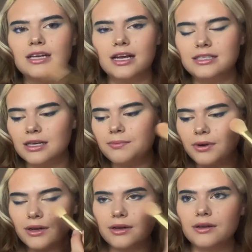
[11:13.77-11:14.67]
I did
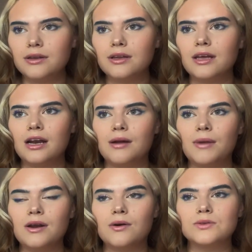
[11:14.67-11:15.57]
put it on my
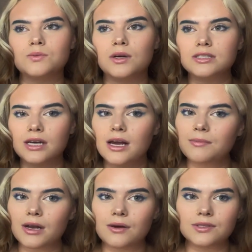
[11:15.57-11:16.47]
nose one time
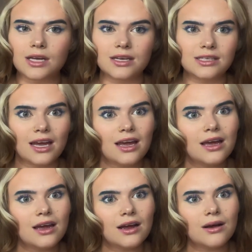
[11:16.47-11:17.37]
and I was like,
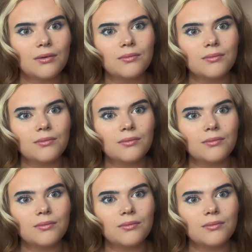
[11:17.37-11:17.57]
damn,